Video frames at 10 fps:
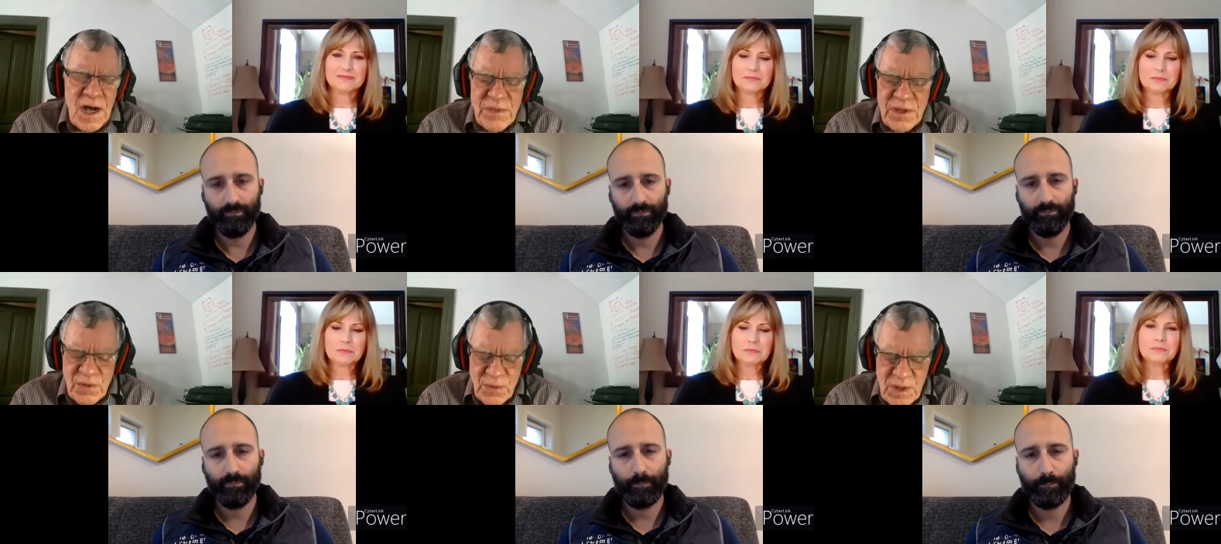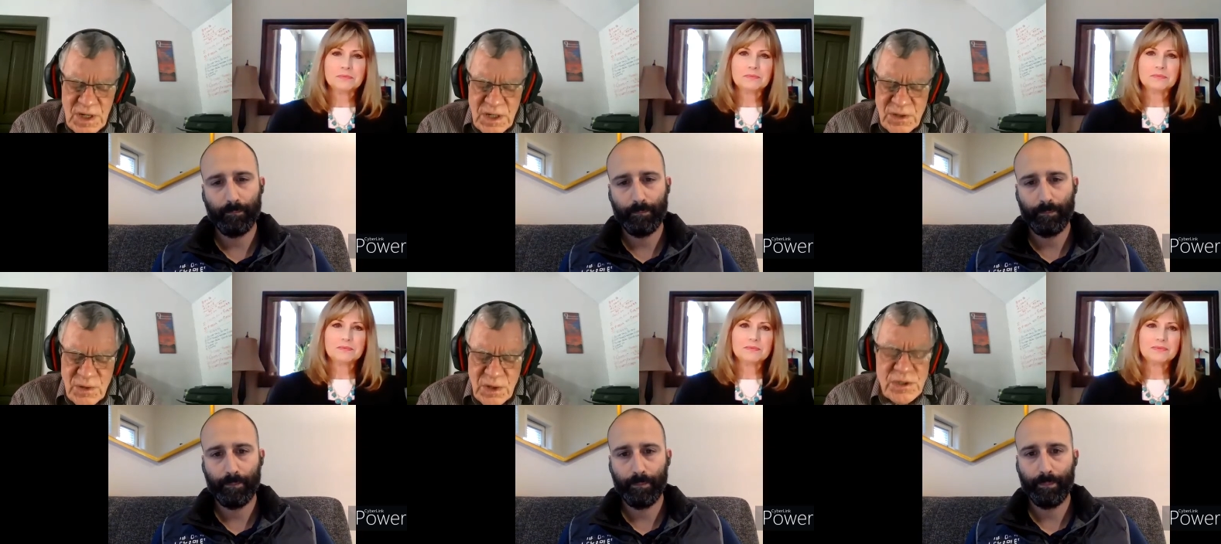Speaker 1: I think we need
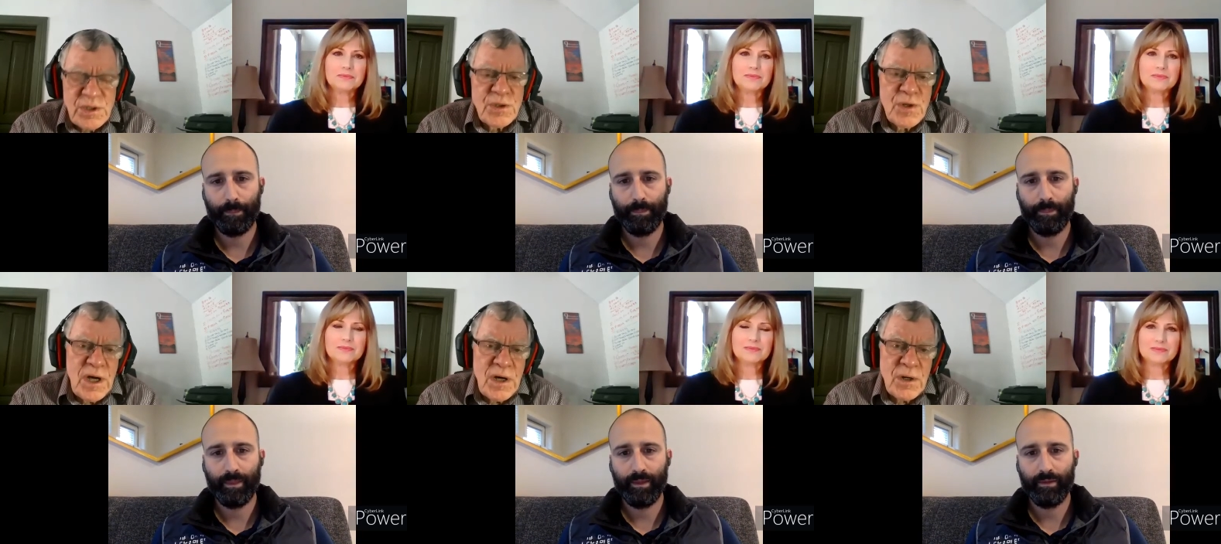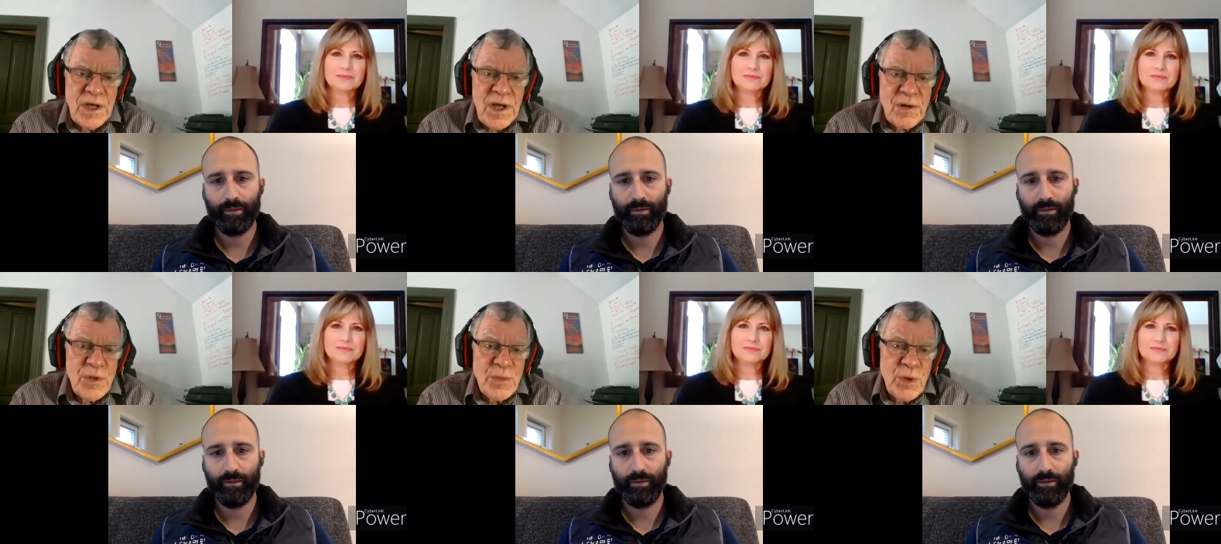to ask you, how can
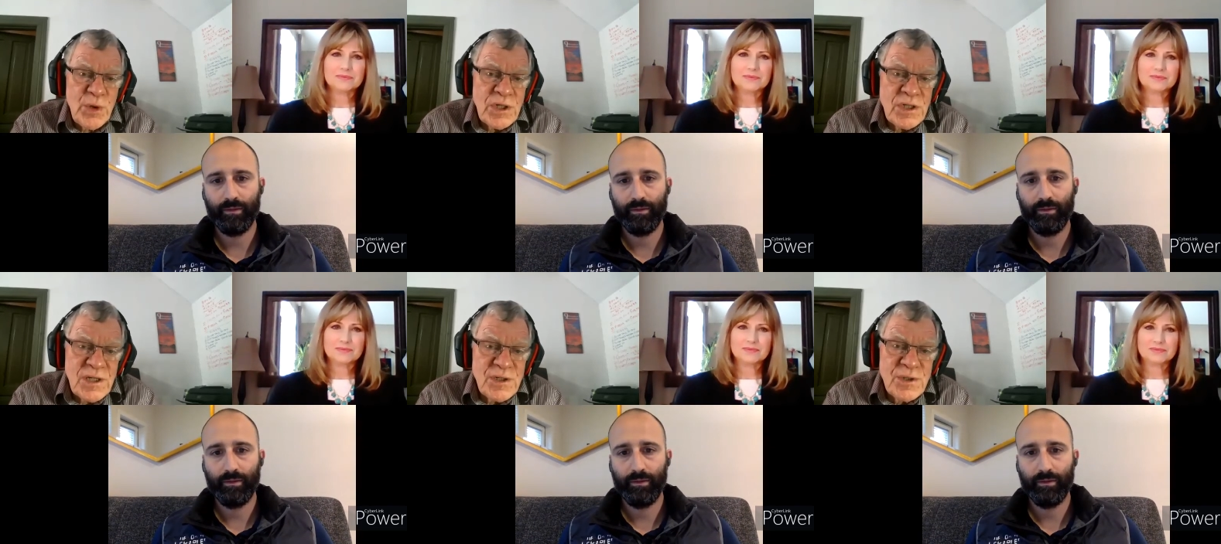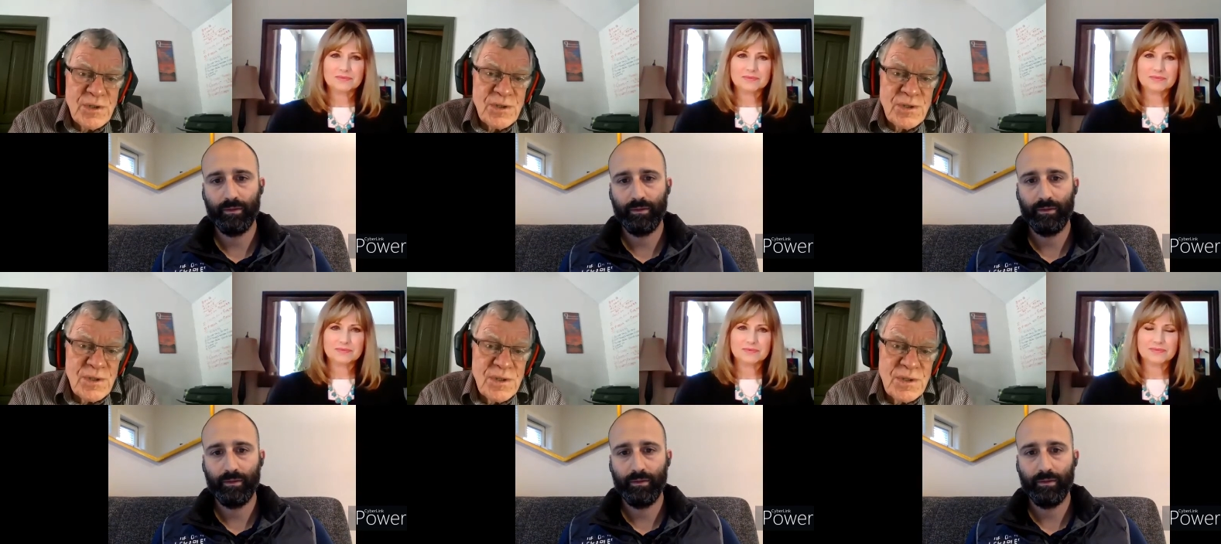people contact
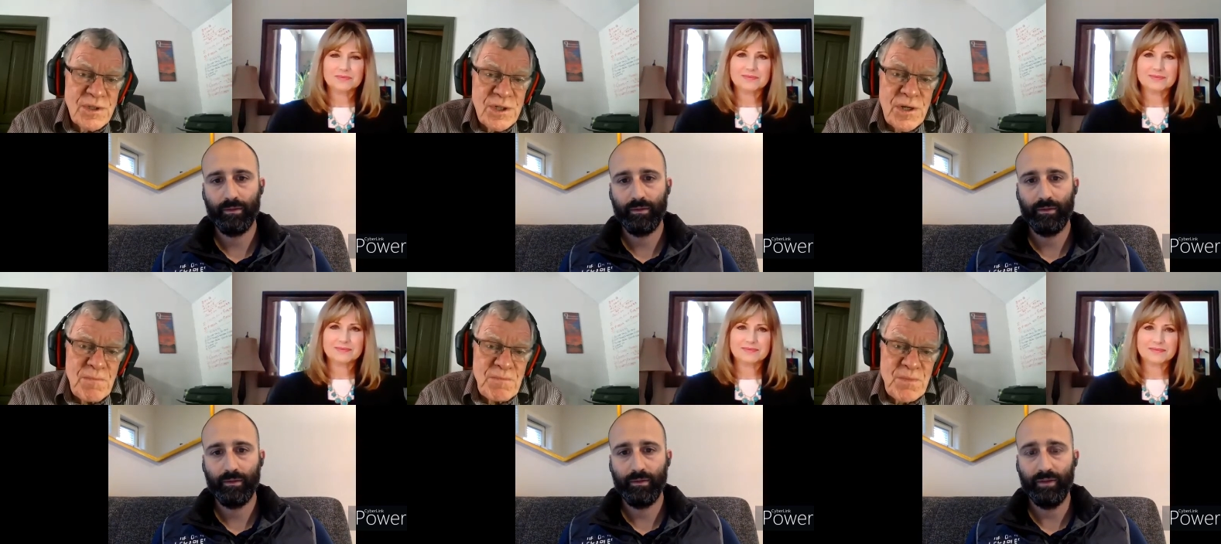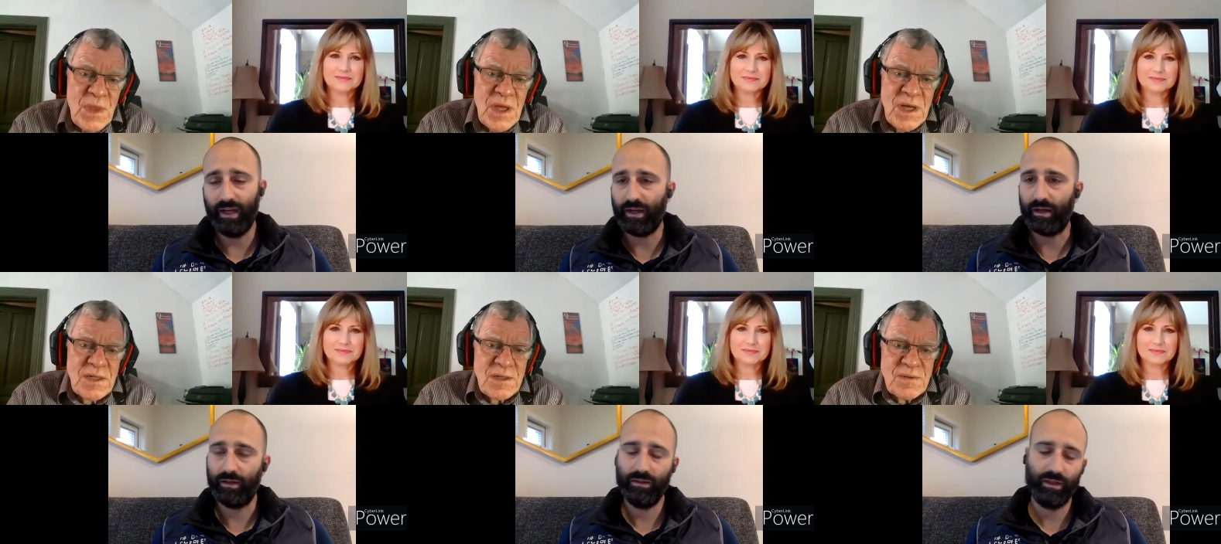you, G?
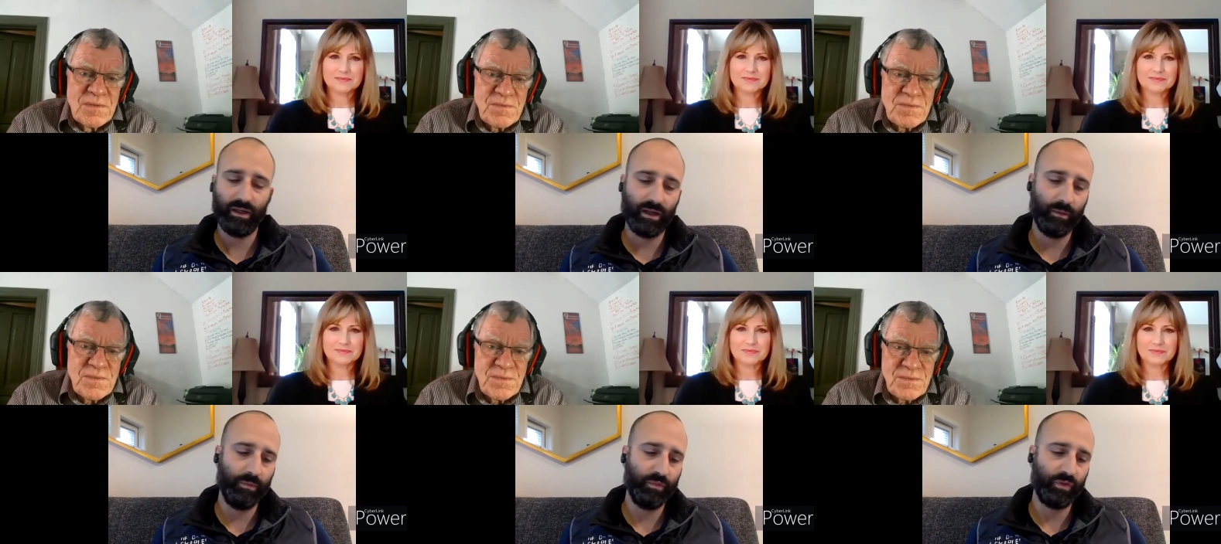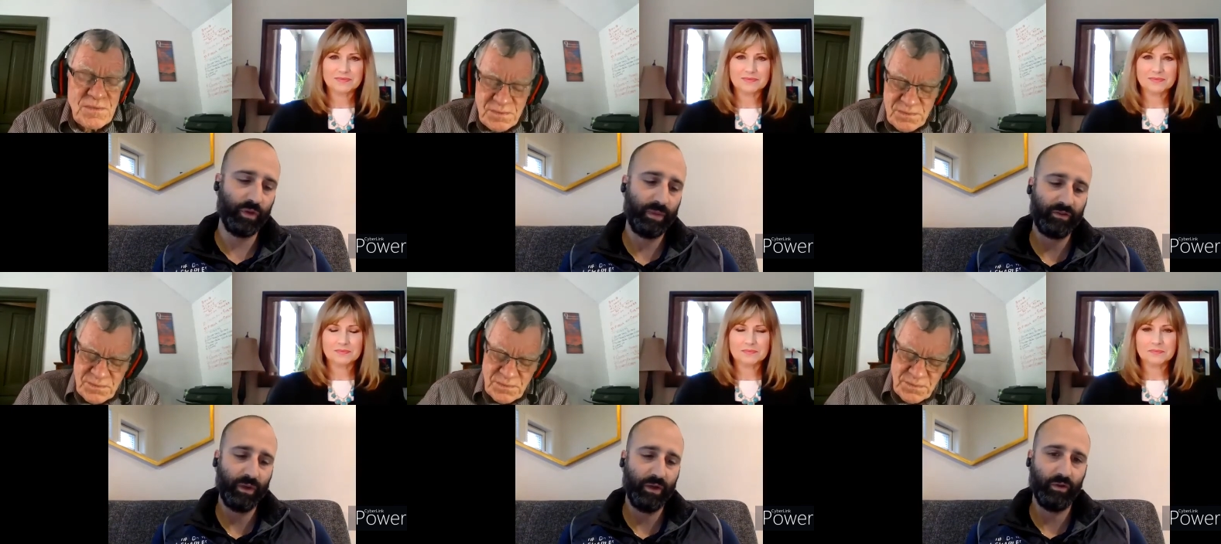
Speaker 2: Yeah. So
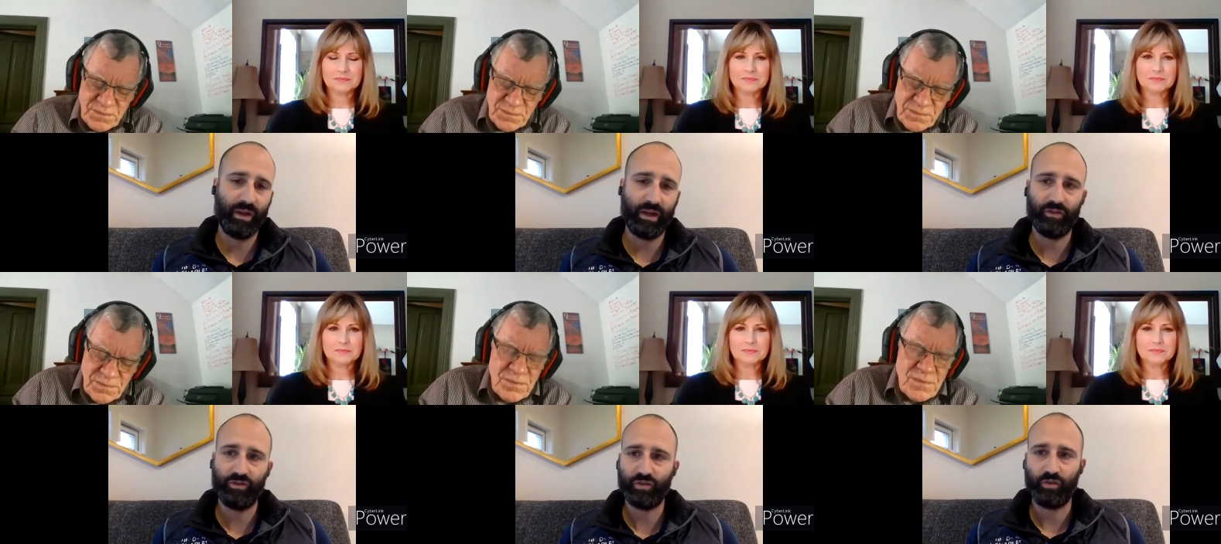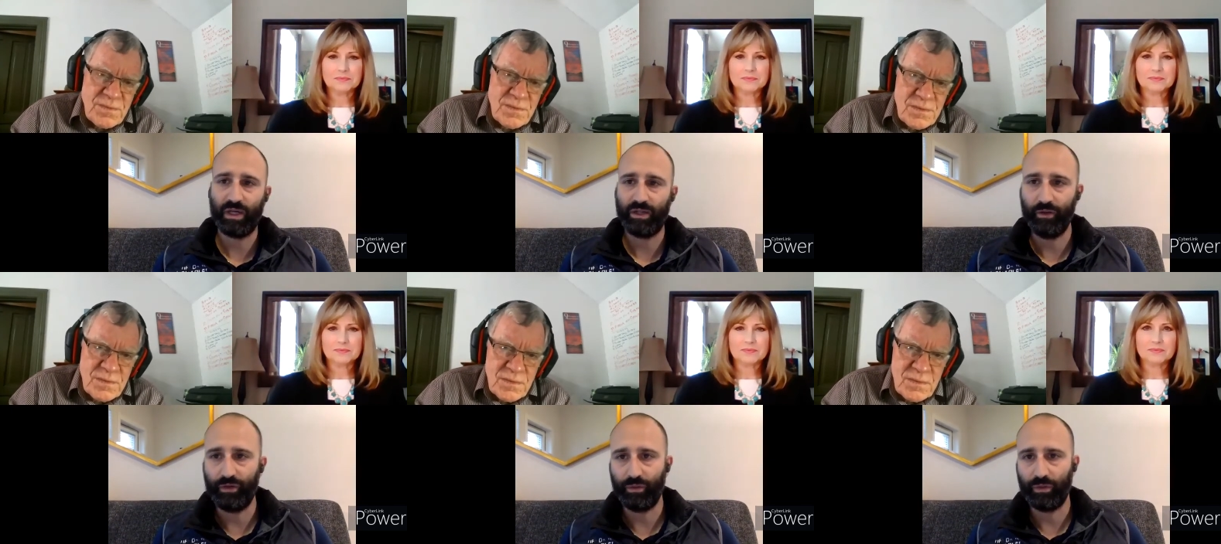the best way to do that is just
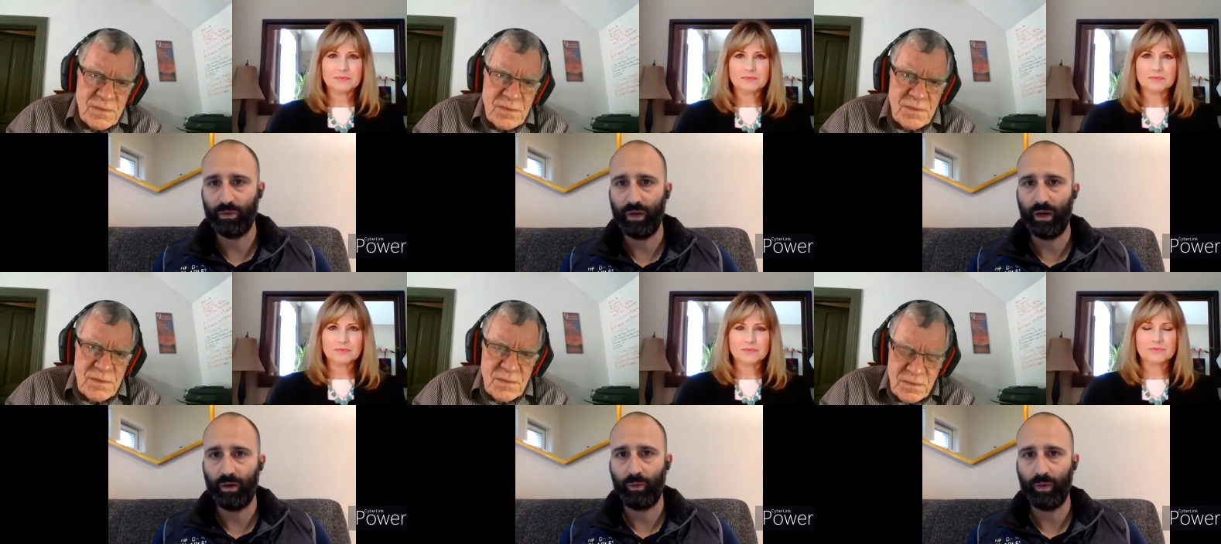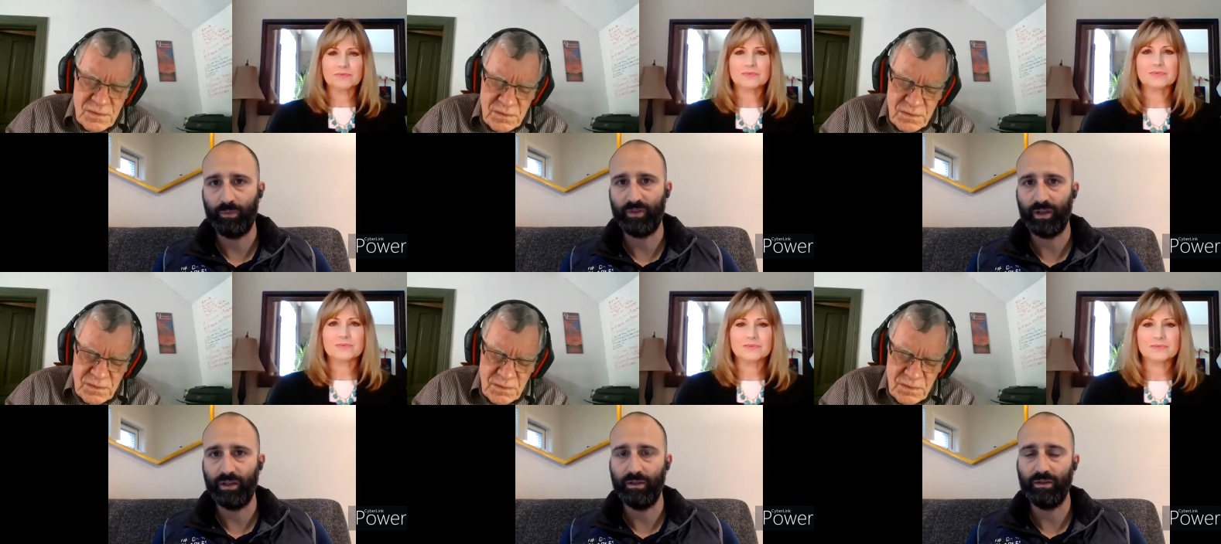directly through our
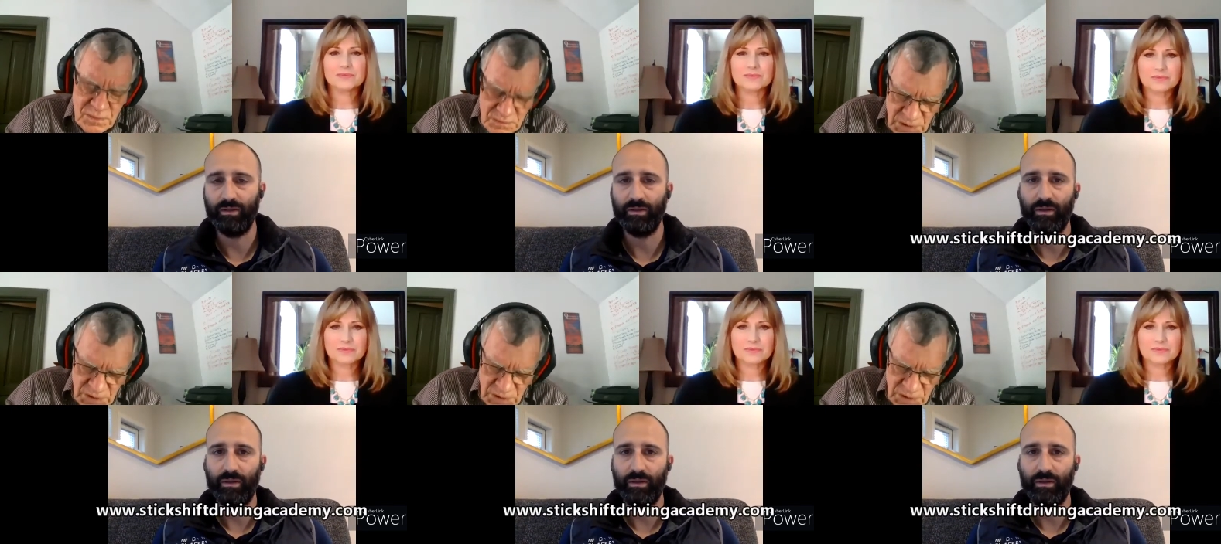website.